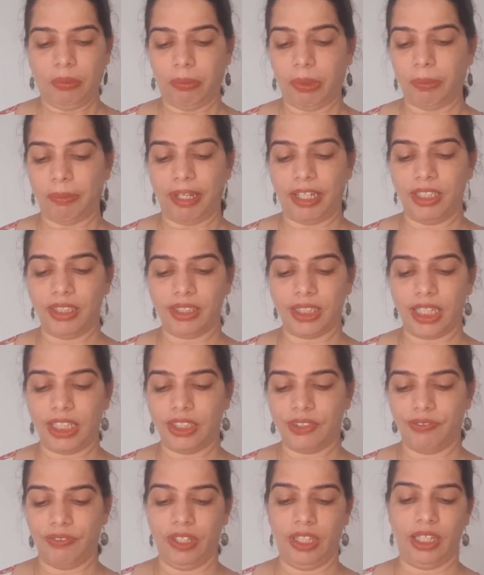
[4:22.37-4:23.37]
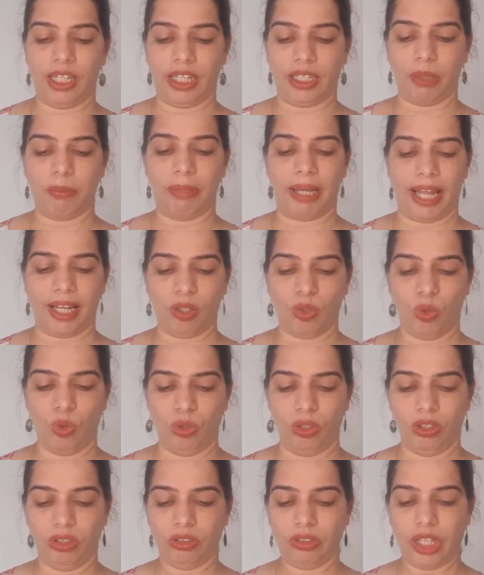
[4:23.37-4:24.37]
my insides feel like a black
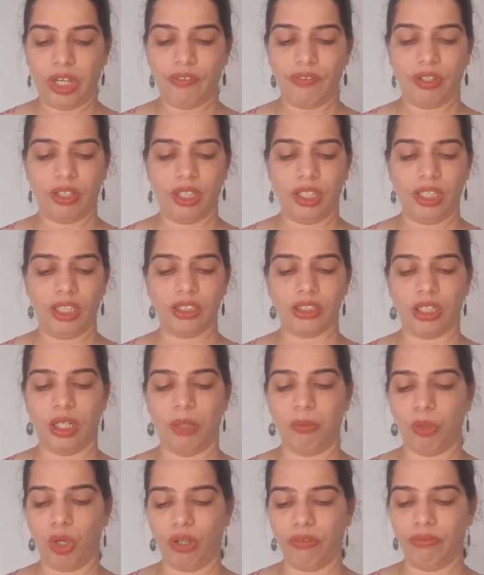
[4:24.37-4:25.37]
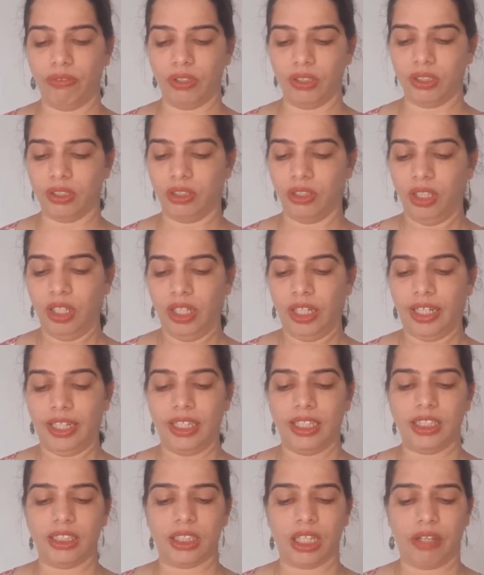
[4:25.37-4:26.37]
hole. Everything is amorphous,
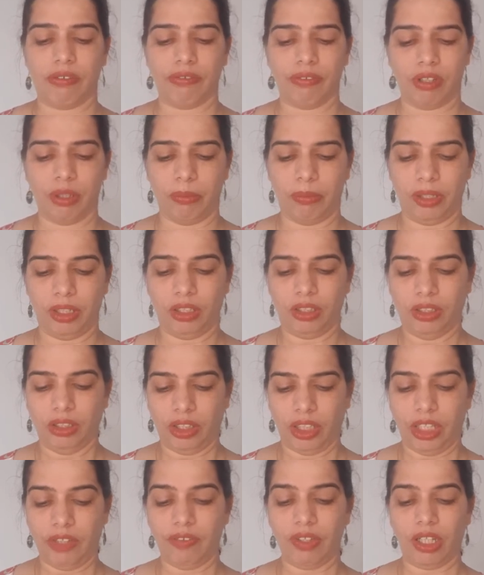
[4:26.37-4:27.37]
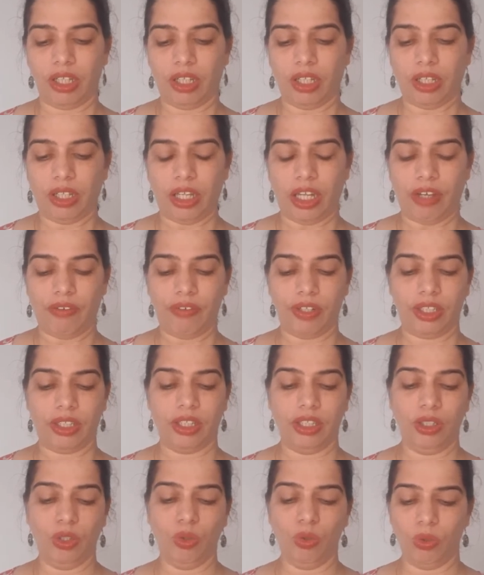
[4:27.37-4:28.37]
indecipherable. Even
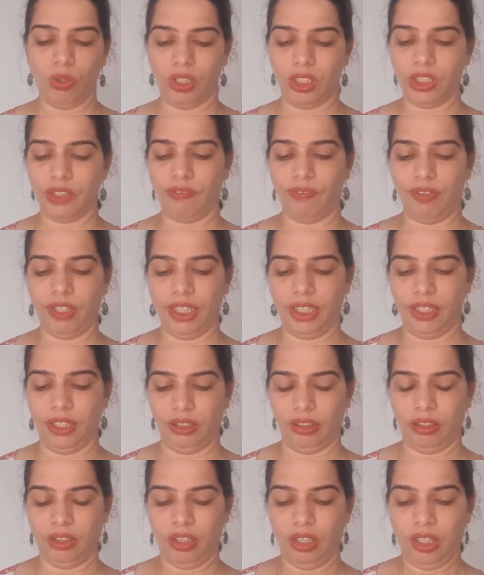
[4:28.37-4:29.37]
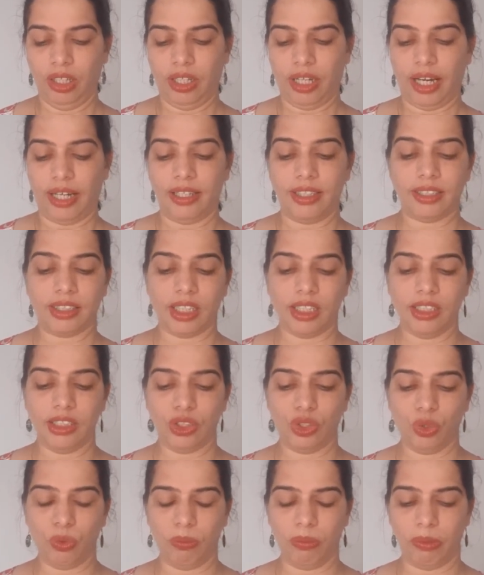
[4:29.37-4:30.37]
everything good is fleeting and is
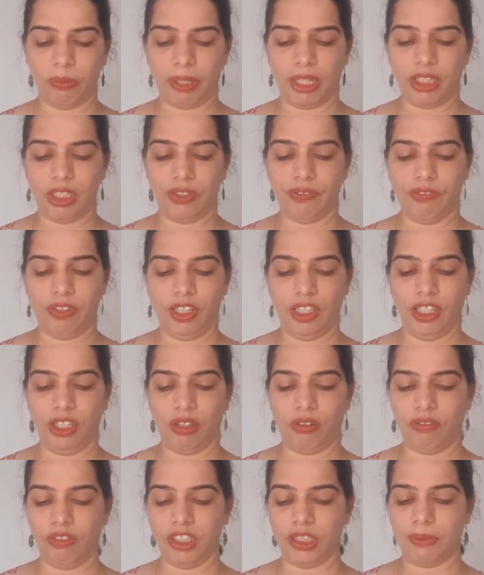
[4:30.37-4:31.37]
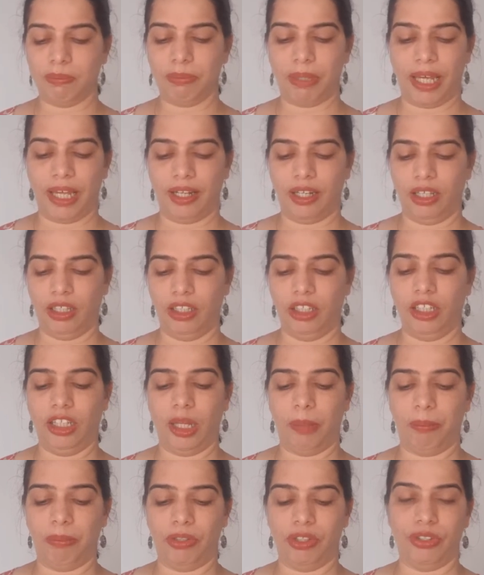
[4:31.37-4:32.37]
consumed by this feeling of despair and
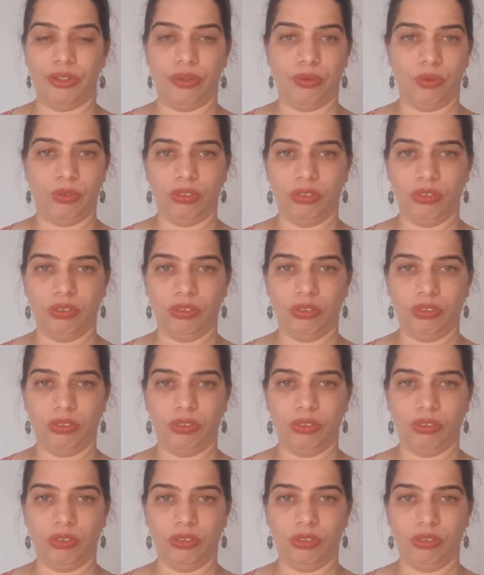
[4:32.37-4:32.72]
ineptitude."